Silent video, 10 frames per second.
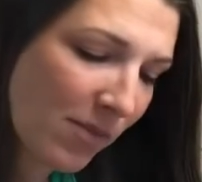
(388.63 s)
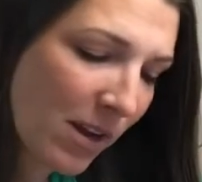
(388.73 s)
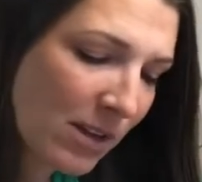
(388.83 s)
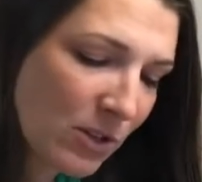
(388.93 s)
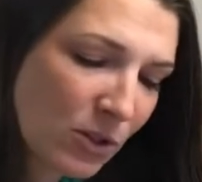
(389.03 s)

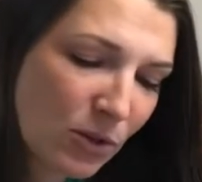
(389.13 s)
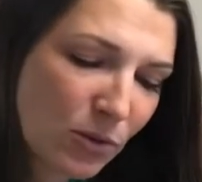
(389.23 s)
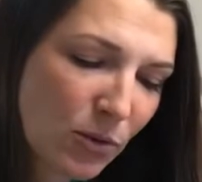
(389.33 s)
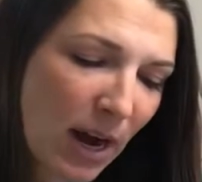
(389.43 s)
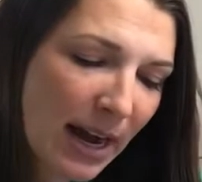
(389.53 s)

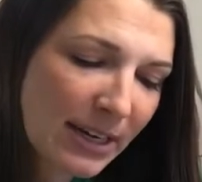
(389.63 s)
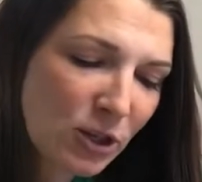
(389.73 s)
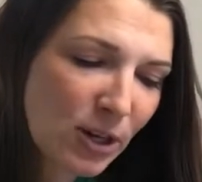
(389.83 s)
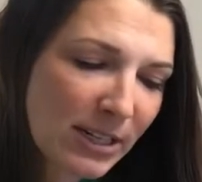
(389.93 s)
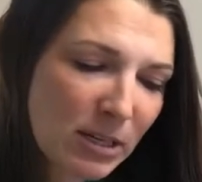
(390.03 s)
So I
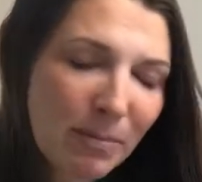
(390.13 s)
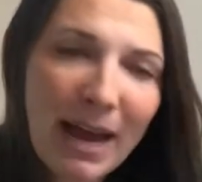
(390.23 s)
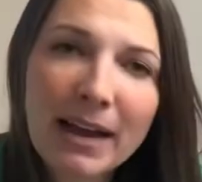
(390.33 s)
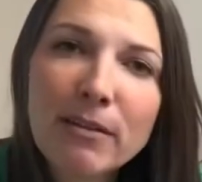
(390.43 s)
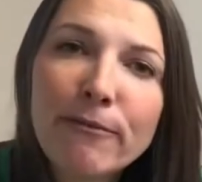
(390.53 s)
try to
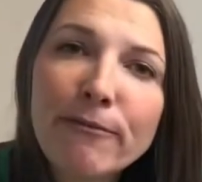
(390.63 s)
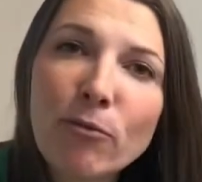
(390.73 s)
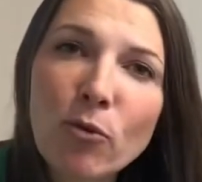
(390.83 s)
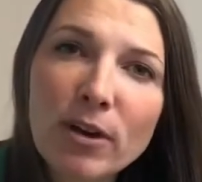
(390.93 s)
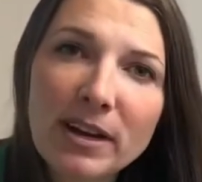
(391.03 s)
pack
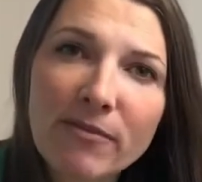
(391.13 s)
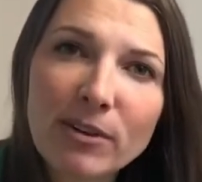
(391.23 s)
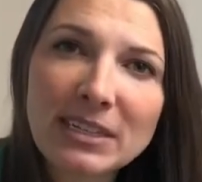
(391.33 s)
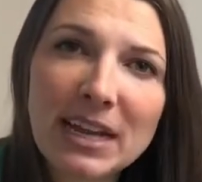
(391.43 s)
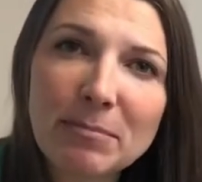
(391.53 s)
4
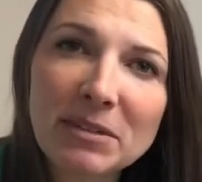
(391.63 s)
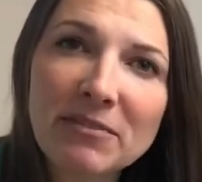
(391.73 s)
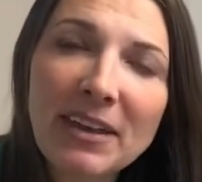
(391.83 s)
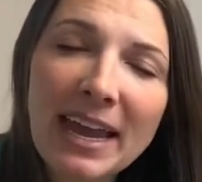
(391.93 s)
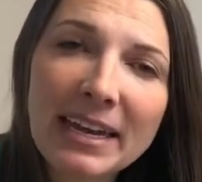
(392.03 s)
different types of
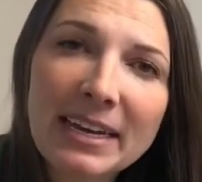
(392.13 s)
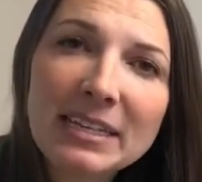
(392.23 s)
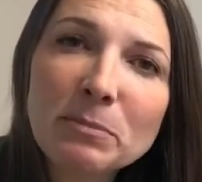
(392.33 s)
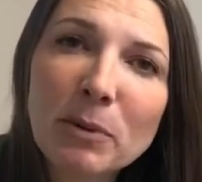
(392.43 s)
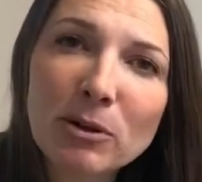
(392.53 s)
candies
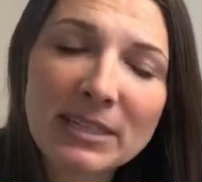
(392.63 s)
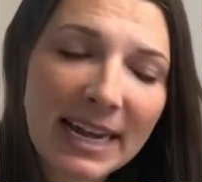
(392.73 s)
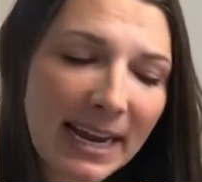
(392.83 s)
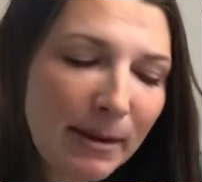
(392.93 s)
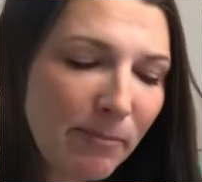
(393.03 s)
per
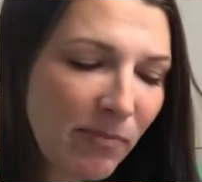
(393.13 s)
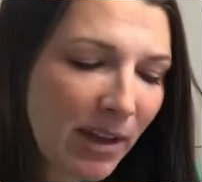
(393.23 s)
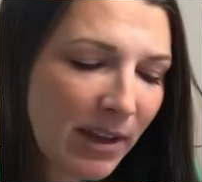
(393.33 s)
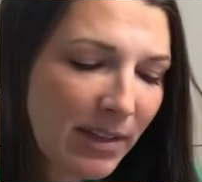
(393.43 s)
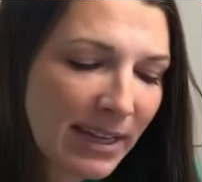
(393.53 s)
day.
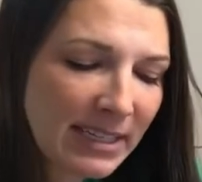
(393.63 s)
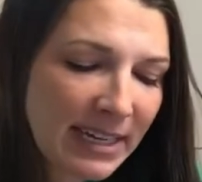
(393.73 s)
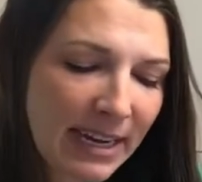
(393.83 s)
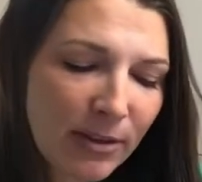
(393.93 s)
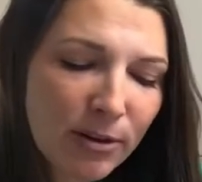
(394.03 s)
That's
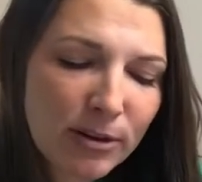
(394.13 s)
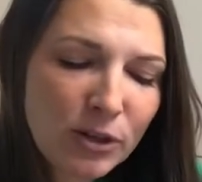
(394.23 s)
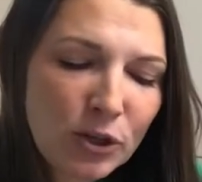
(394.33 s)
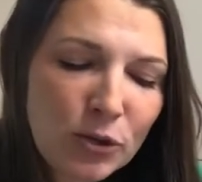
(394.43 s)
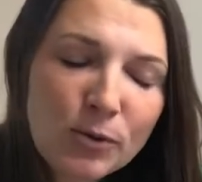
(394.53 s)
either
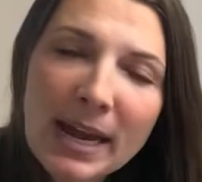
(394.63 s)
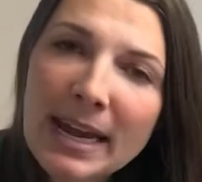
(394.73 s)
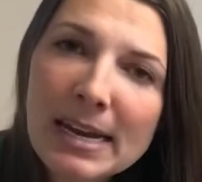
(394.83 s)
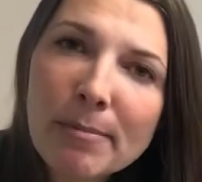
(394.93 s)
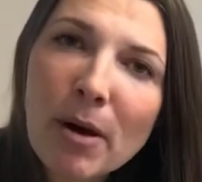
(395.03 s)
2
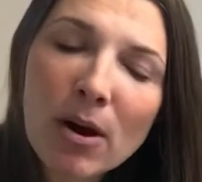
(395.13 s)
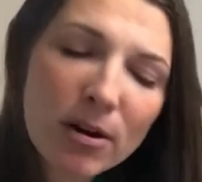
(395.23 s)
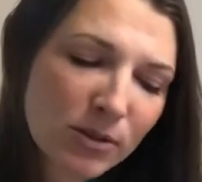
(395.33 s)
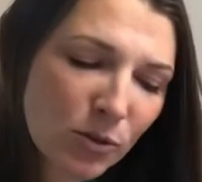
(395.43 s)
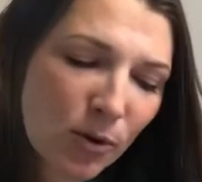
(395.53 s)
candy
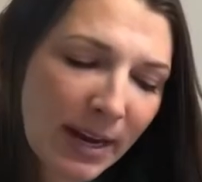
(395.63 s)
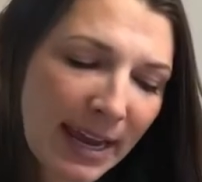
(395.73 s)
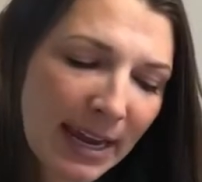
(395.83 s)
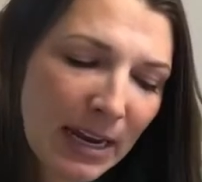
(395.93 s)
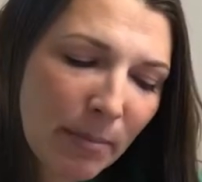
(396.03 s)
bars or a
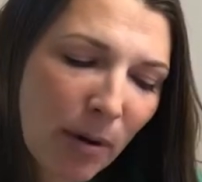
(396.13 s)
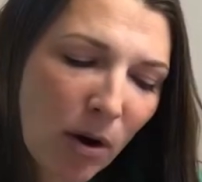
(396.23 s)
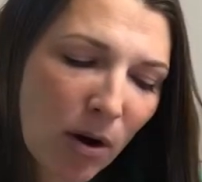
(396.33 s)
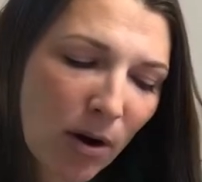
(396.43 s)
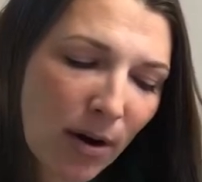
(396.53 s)
candy
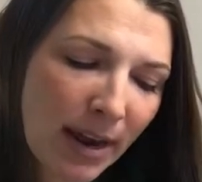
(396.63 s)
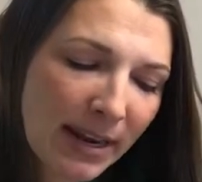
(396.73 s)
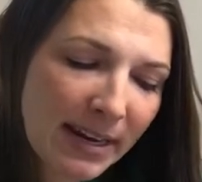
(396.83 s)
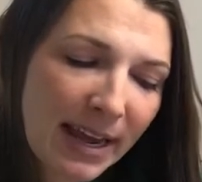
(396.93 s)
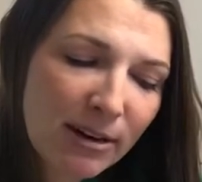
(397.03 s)
bar and
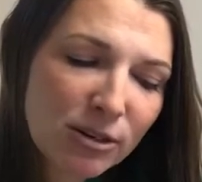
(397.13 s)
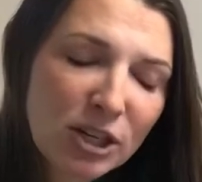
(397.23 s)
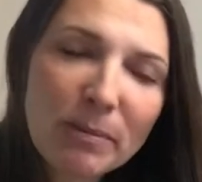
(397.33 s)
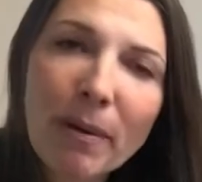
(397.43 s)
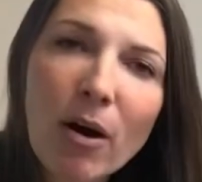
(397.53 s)
an energy
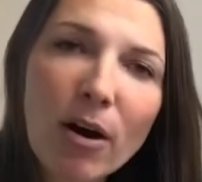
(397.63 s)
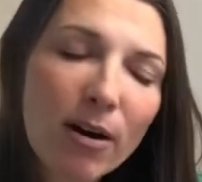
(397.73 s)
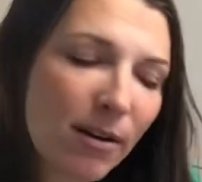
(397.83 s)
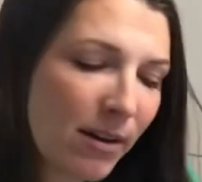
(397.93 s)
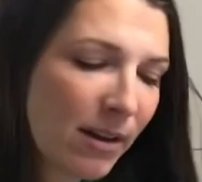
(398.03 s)

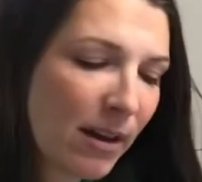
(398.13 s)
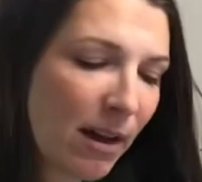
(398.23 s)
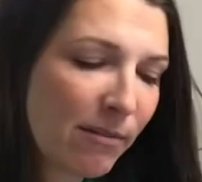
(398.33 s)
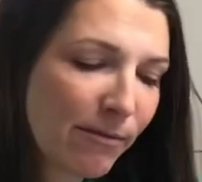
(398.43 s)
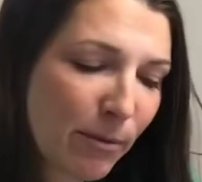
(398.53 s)
bar.
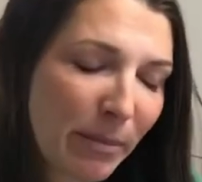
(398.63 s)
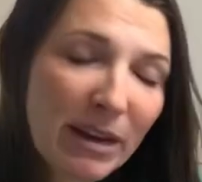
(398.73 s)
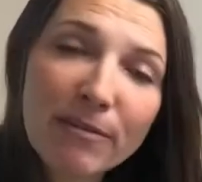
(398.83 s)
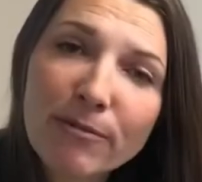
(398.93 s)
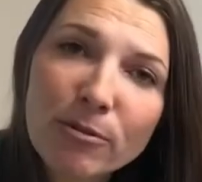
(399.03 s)
For me, a
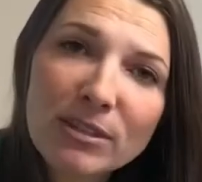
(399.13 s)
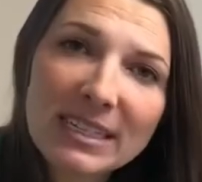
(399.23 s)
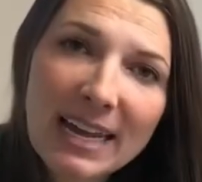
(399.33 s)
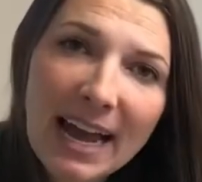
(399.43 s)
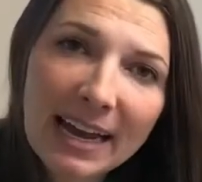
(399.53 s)
fruit
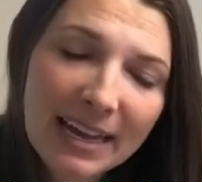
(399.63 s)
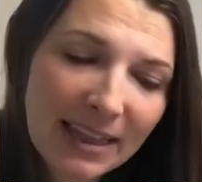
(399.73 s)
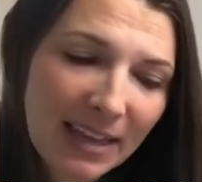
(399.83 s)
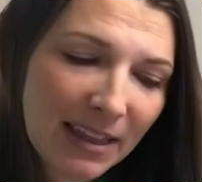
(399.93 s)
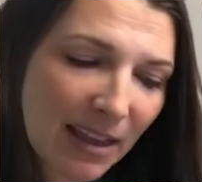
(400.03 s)
snack, and
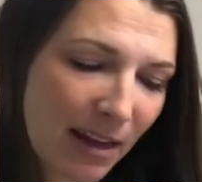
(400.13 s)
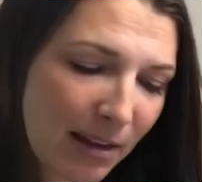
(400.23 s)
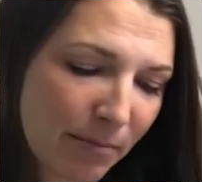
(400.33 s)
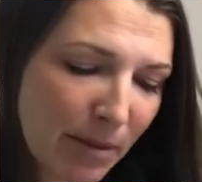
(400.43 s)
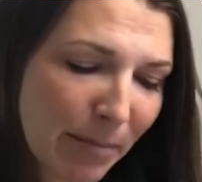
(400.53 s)
then
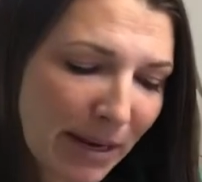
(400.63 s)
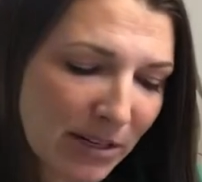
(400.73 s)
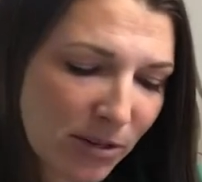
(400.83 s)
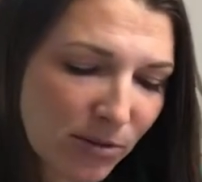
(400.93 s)
the Mentos.